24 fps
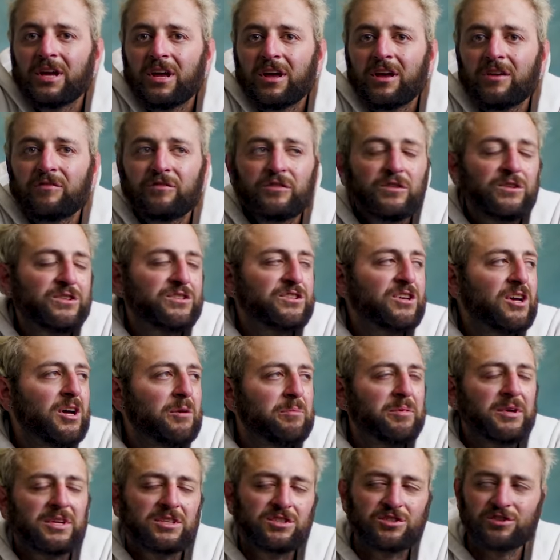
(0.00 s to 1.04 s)
If you saw a
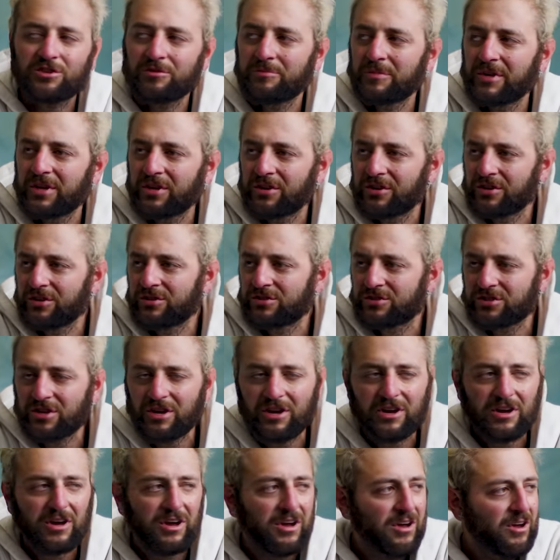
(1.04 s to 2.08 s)
picture of me or you
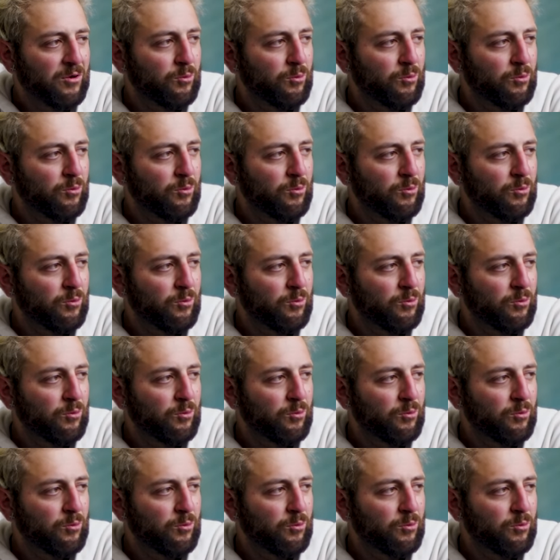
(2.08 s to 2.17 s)
saw